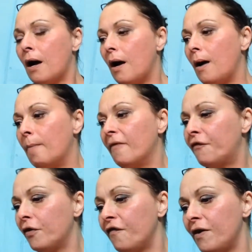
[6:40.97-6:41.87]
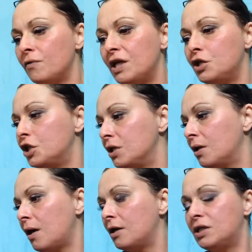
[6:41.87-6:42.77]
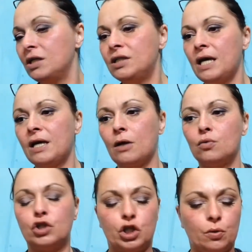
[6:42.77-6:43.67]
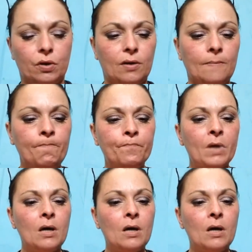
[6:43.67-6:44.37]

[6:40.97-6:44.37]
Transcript: Um, for foundation, I did take out two of them.